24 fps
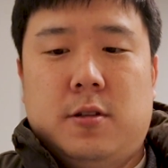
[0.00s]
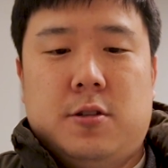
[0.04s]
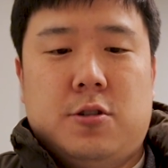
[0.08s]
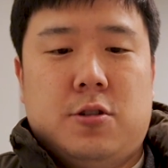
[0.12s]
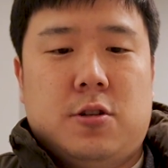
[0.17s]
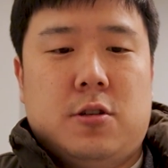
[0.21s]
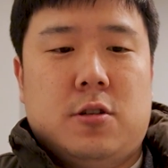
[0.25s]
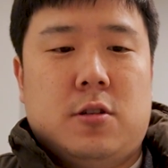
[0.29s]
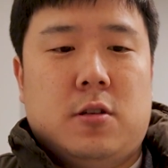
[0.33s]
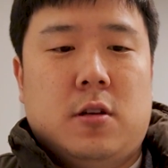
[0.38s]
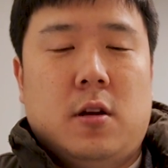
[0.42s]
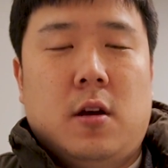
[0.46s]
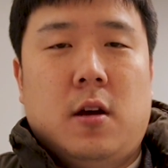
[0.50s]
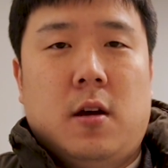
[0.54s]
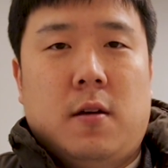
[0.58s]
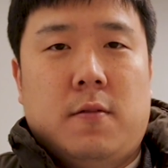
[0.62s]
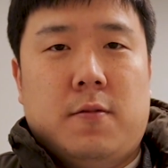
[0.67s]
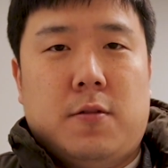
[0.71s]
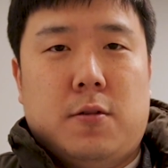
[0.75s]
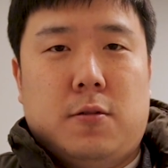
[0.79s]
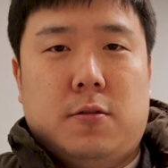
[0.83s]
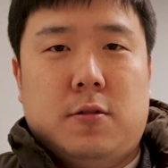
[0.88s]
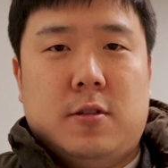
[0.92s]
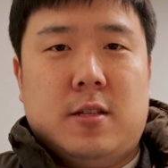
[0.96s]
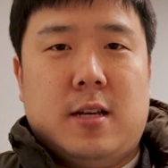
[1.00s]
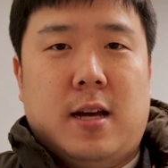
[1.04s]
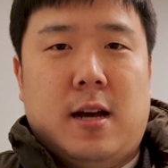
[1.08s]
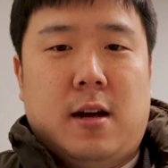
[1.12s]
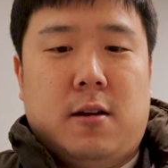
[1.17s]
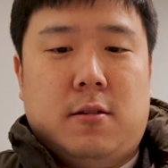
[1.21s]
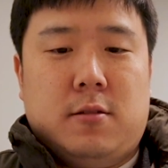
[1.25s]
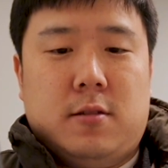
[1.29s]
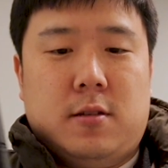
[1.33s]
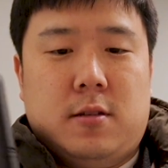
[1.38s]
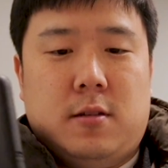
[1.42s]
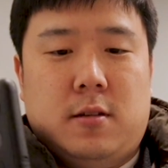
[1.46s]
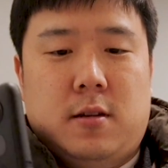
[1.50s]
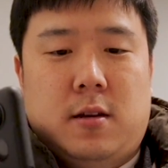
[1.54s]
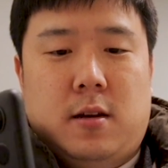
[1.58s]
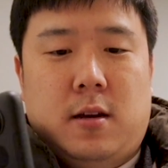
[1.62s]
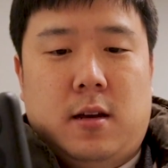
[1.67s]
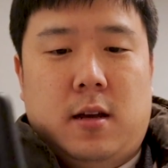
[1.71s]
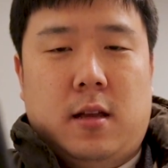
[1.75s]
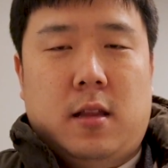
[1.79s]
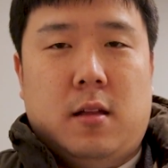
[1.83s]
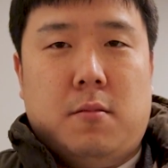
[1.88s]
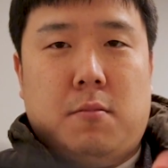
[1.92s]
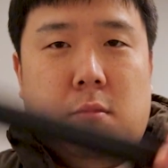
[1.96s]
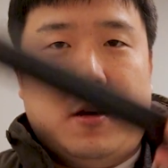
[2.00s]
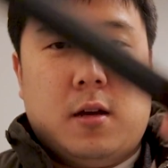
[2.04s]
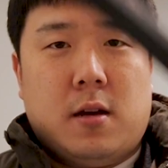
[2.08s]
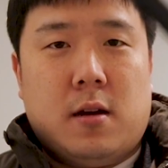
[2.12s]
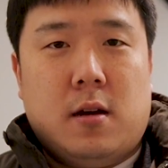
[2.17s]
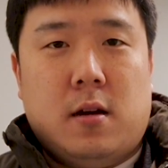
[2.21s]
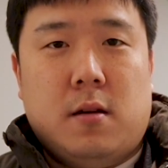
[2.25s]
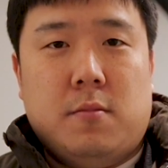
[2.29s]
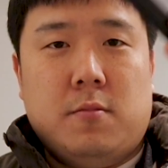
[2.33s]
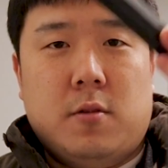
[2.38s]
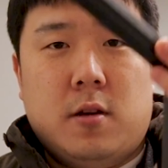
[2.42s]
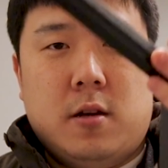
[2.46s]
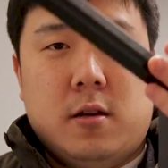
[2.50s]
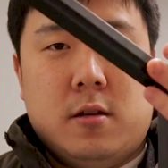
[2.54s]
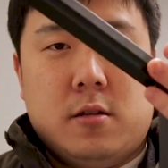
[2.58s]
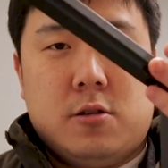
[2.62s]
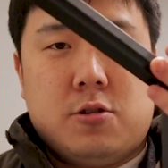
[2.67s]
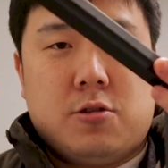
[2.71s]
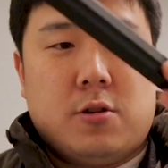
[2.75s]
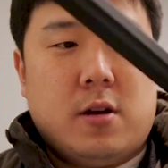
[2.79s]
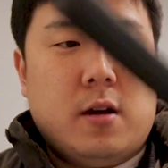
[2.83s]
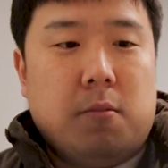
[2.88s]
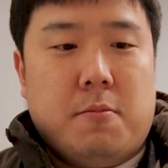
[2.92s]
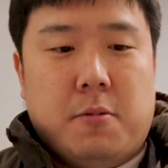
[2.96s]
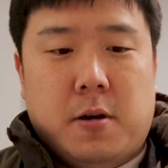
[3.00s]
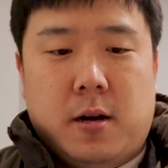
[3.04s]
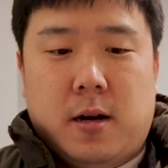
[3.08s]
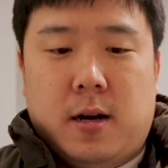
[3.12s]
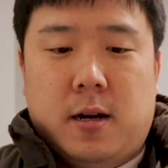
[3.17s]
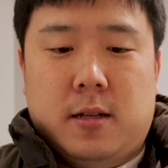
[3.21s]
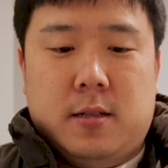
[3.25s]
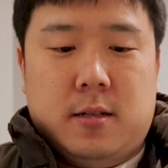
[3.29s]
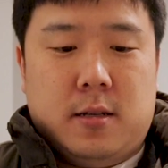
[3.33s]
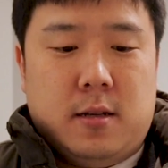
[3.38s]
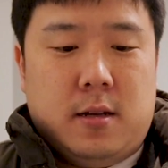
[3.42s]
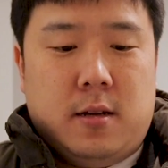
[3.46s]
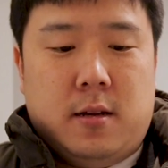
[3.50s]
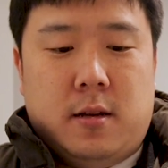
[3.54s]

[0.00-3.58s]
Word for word: It just folds out and then become tripod